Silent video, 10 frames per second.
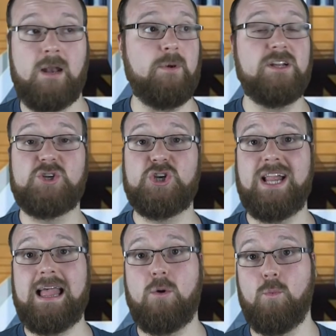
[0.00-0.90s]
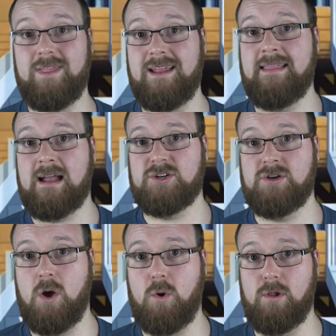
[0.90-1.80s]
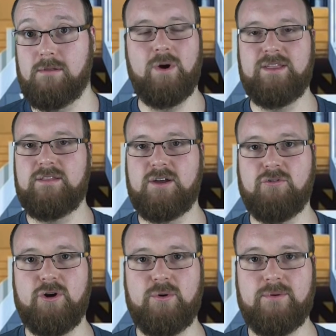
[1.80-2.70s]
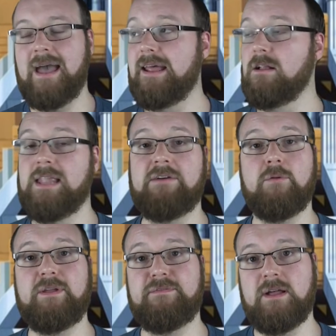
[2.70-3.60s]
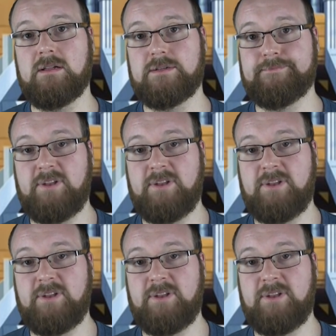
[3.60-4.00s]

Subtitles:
And I'm gonna chill out within that hole with the crew. And it'll never be filled.